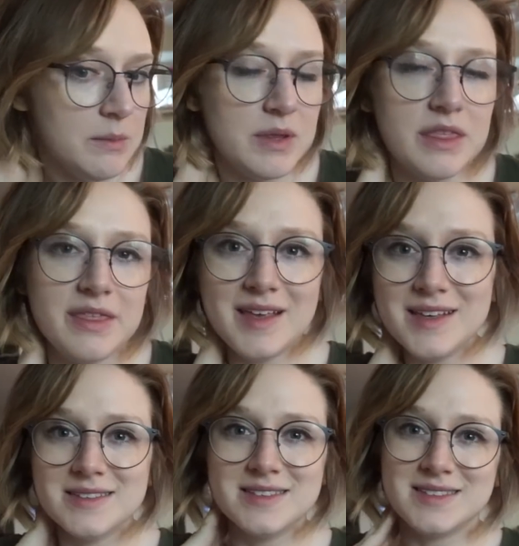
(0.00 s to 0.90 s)
But the thing
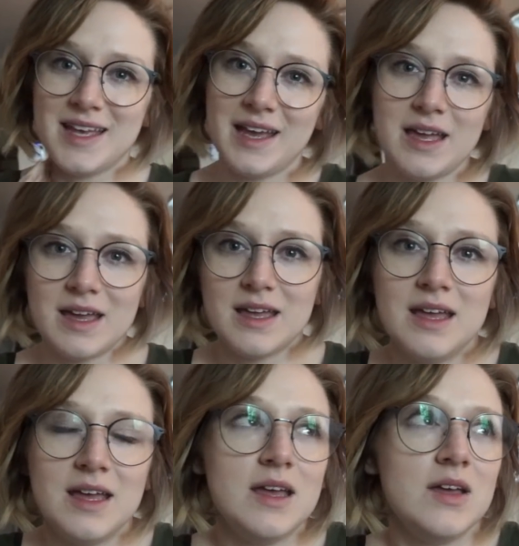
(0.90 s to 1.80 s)
is like,
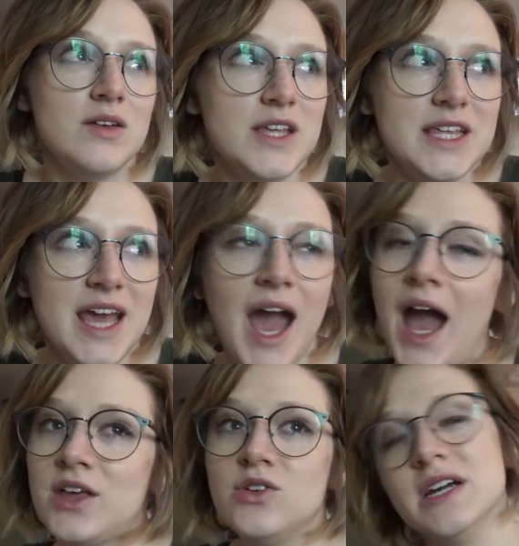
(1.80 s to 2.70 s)

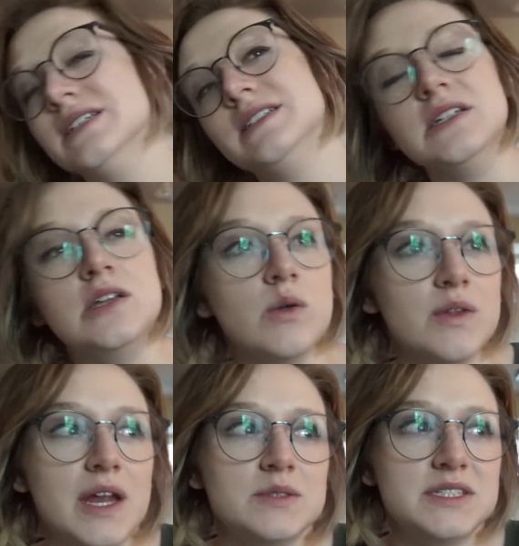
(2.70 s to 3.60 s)
yeah, you guys didn't know
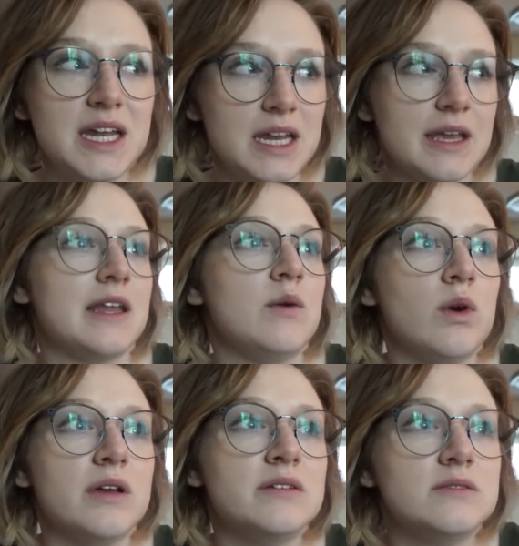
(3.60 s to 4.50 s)
that I was dating
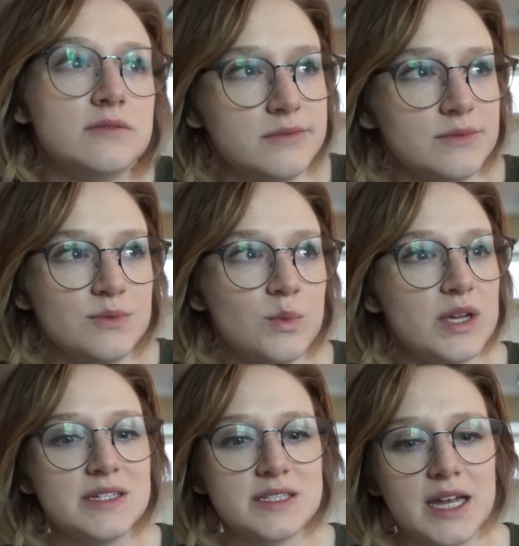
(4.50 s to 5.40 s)
anyone. We
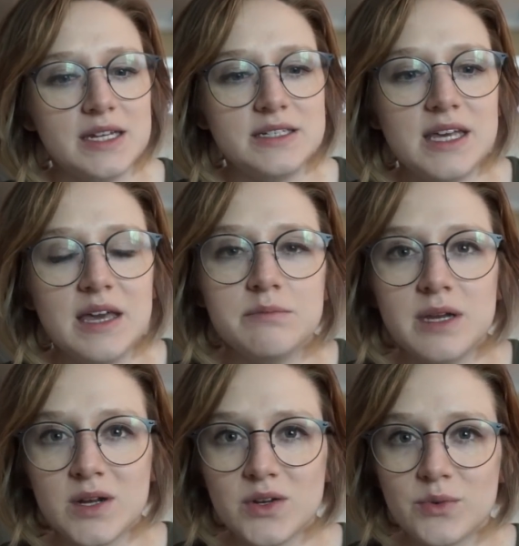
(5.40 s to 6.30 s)
decided to get
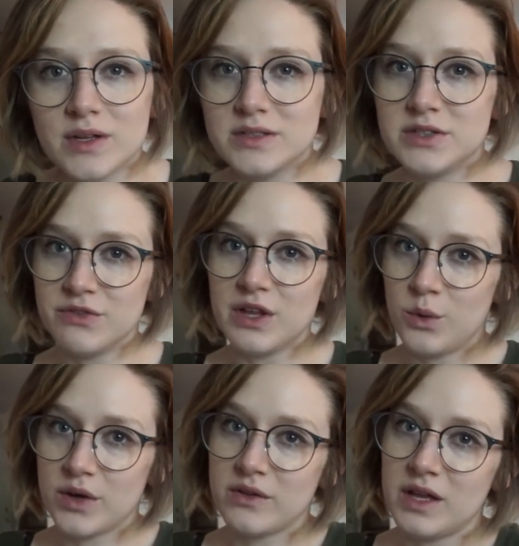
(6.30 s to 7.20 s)
married relatively
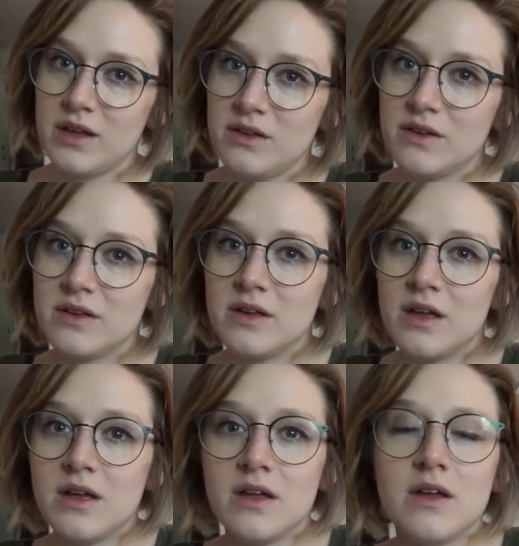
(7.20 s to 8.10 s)
quickly
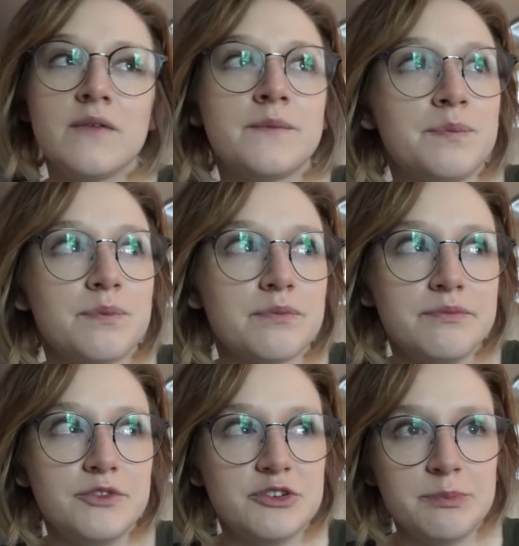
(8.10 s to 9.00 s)

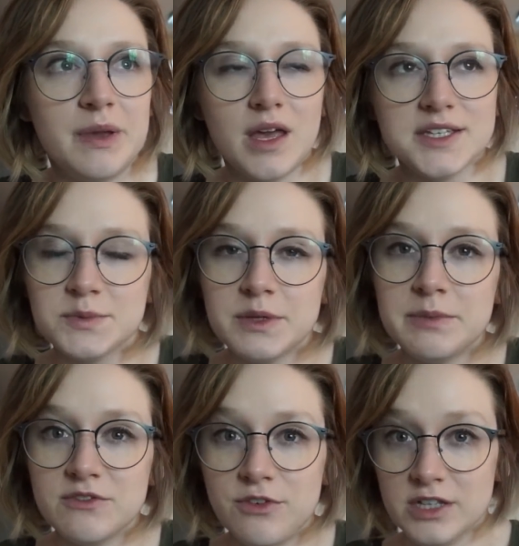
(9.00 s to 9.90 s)
just because we'd
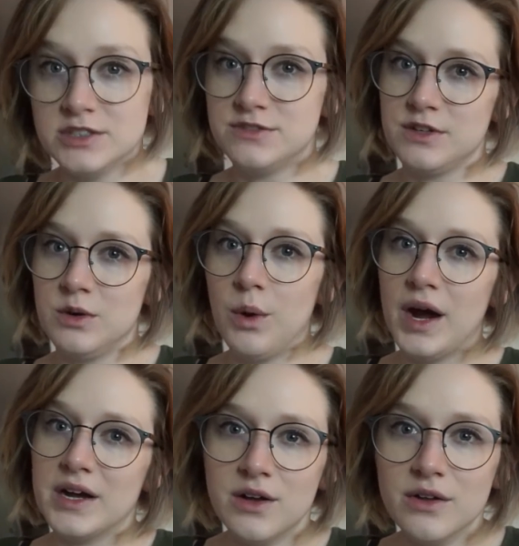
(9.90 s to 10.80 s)
been friends for a
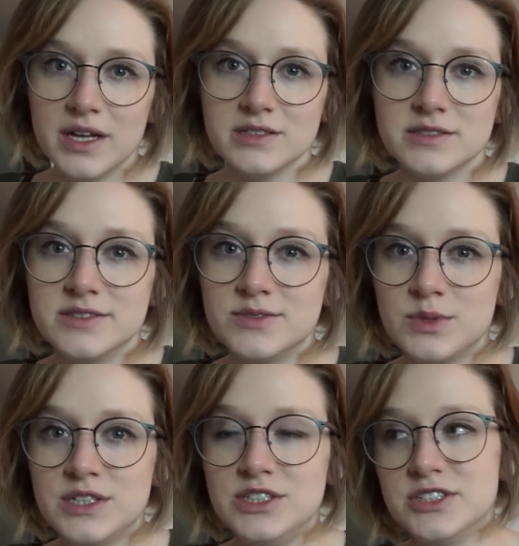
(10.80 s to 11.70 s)
while and
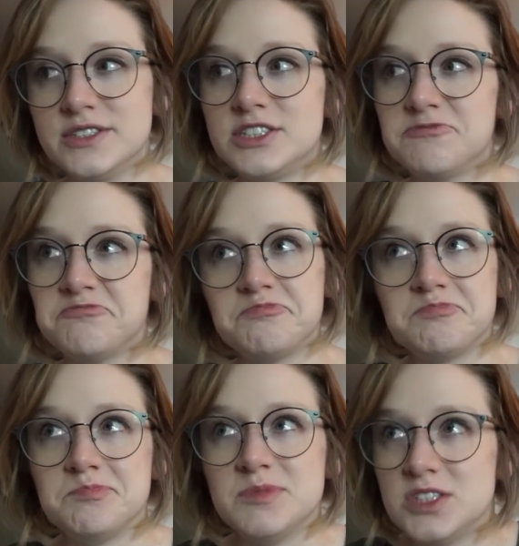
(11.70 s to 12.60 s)
we just
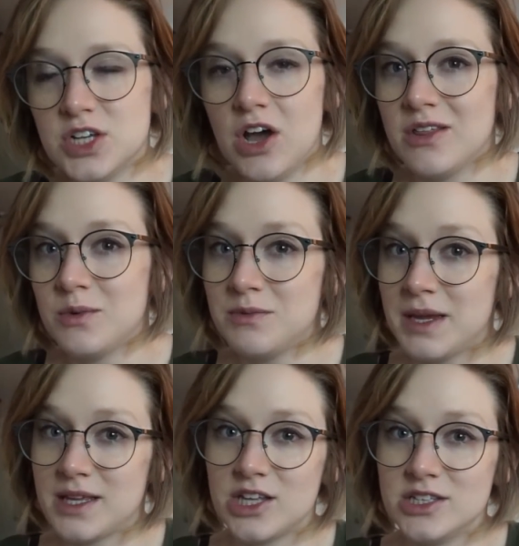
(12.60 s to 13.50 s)
saw that we'd
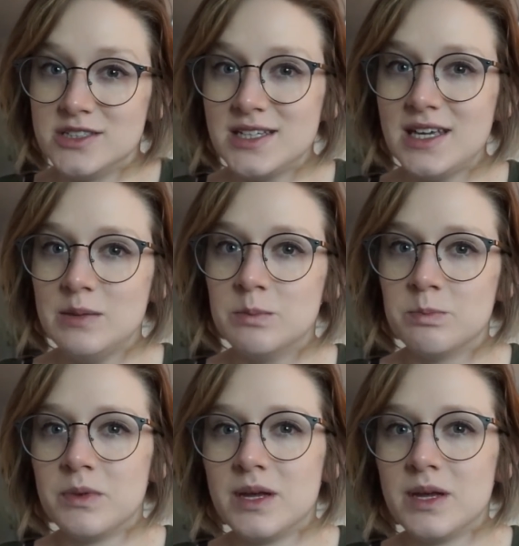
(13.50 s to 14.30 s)
make a good team.